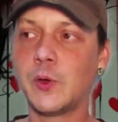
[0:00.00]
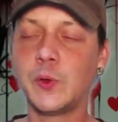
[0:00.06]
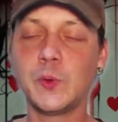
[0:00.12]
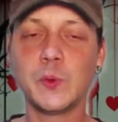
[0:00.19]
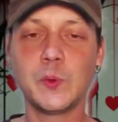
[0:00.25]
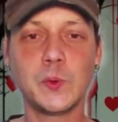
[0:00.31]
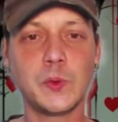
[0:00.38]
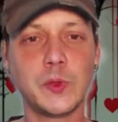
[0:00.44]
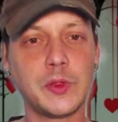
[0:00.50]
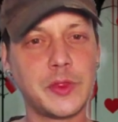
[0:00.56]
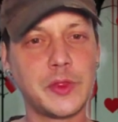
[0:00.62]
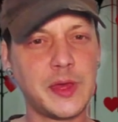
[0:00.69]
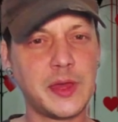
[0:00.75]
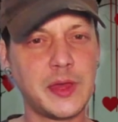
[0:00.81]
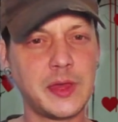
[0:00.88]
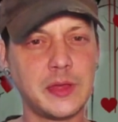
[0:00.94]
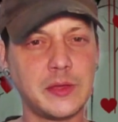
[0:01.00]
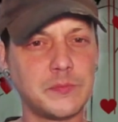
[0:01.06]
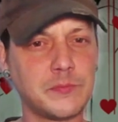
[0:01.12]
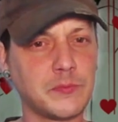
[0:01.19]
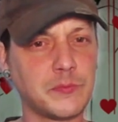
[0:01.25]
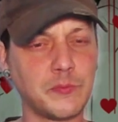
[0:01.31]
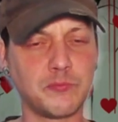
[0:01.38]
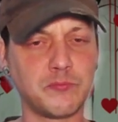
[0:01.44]
who
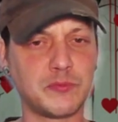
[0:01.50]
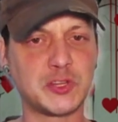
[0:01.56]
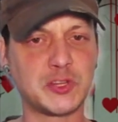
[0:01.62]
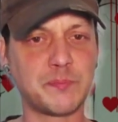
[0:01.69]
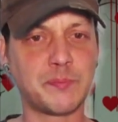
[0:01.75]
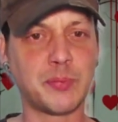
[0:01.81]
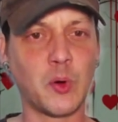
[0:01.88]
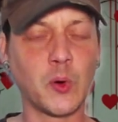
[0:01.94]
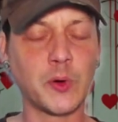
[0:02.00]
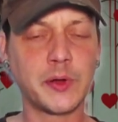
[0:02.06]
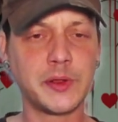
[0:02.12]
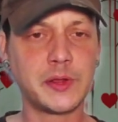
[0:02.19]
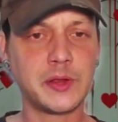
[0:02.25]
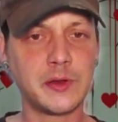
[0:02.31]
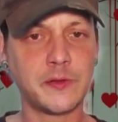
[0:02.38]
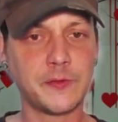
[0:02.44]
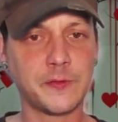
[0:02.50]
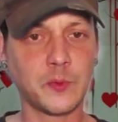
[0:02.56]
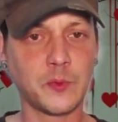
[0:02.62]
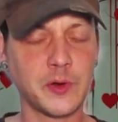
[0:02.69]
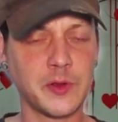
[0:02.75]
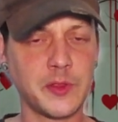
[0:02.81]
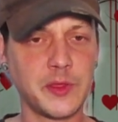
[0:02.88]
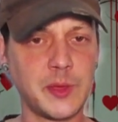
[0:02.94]
they supported
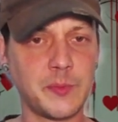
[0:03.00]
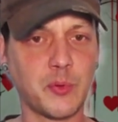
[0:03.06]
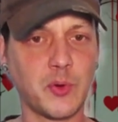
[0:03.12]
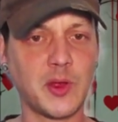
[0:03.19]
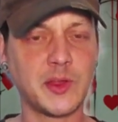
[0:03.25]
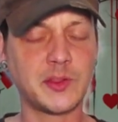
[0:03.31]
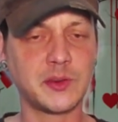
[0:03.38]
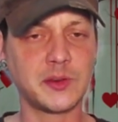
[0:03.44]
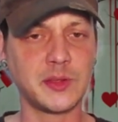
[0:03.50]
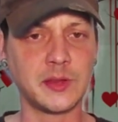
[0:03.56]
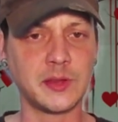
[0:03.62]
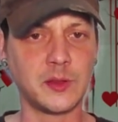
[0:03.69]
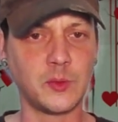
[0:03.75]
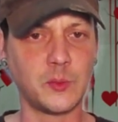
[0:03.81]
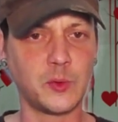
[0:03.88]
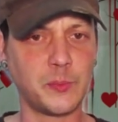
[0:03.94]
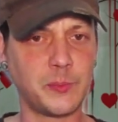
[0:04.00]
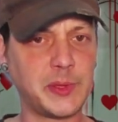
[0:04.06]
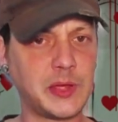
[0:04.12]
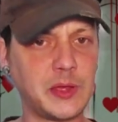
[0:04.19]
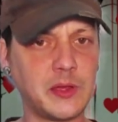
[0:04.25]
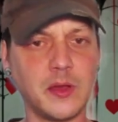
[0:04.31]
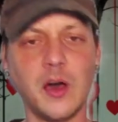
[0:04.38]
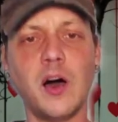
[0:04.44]
for the president who will
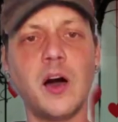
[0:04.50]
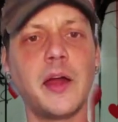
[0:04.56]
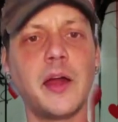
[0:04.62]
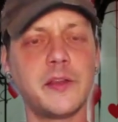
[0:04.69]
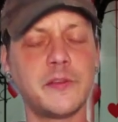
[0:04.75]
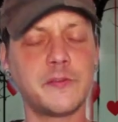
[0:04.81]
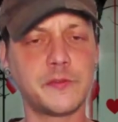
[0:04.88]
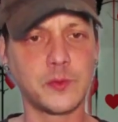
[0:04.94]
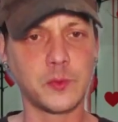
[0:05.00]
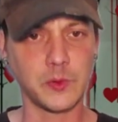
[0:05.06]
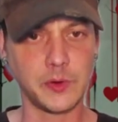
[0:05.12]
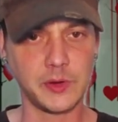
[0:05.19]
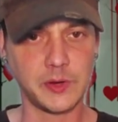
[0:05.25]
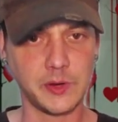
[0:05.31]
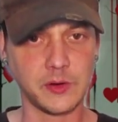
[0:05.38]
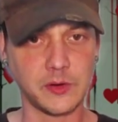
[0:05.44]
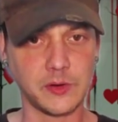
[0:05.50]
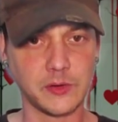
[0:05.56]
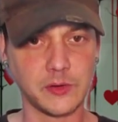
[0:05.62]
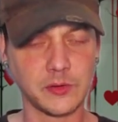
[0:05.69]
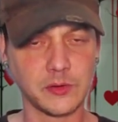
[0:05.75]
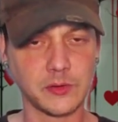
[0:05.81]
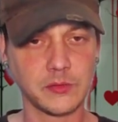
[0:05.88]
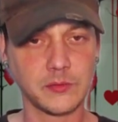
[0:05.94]
be gone in four
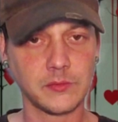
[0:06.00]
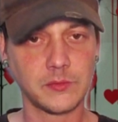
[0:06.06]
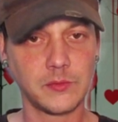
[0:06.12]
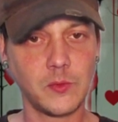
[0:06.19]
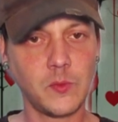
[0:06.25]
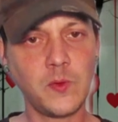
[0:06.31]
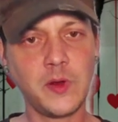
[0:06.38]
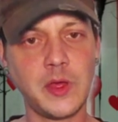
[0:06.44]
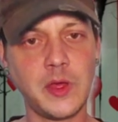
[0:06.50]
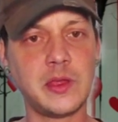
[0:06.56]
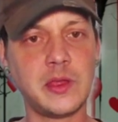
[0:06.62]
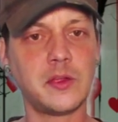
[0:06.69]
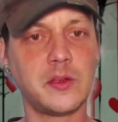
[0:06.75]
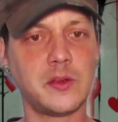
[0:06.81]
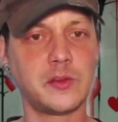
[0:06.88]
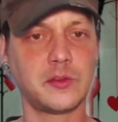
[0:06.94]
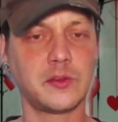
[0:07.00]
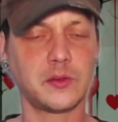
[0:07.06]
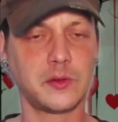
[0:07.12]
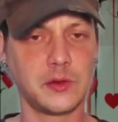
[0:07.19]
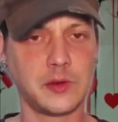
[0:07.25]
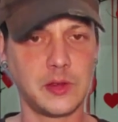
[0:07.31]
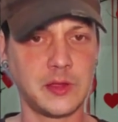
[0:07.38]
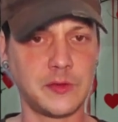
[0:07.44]
years or eight
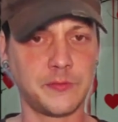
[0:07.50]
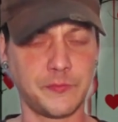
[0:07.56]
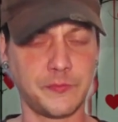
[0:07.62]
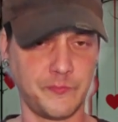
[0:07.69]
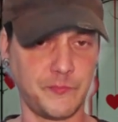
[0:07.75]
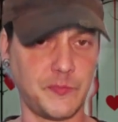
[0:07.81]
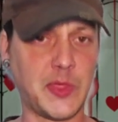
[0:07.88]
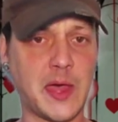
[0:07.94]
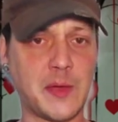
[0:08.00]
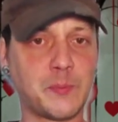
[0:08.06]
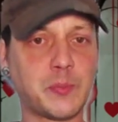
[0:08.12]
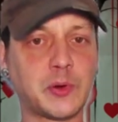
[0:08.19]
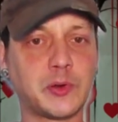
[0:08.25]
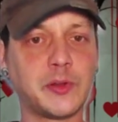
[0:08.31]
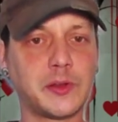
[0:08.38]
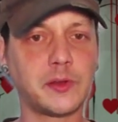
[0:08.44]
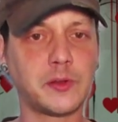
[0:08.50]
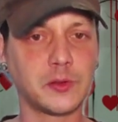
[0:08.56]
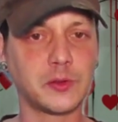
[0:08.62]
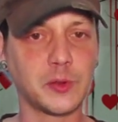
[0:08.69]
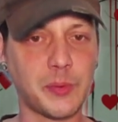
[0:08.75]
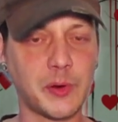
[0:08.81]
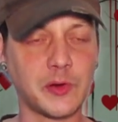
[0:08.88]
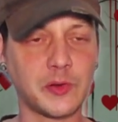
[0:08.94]
years if that
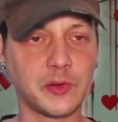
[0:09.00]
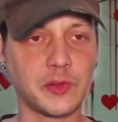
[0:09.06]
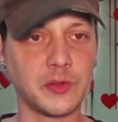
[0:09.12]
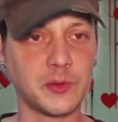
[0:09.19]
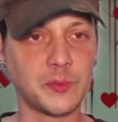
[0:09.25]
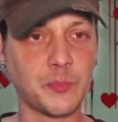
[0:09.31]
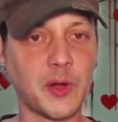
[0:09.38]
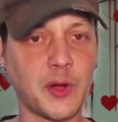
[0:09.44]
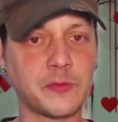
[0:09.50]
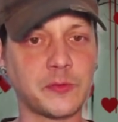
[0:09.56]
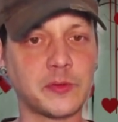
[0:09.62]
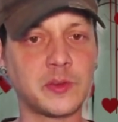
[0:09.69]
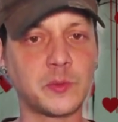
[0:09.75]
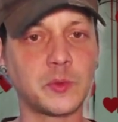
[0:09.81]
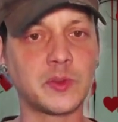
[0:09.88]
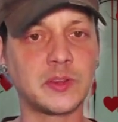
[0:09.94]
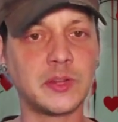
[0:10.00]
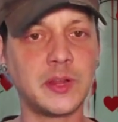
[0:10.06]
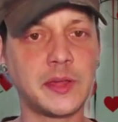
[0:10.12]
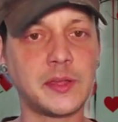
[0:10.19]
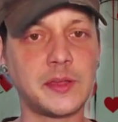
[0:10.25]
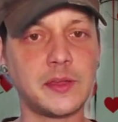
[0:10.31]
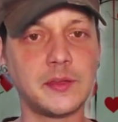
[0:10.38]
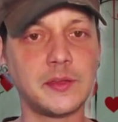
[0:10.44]
particular person's preference was
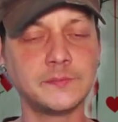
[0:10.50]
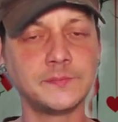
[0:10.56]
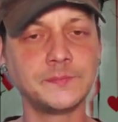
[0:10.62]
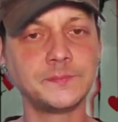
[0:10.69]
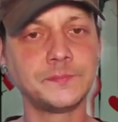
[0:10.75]
lucky.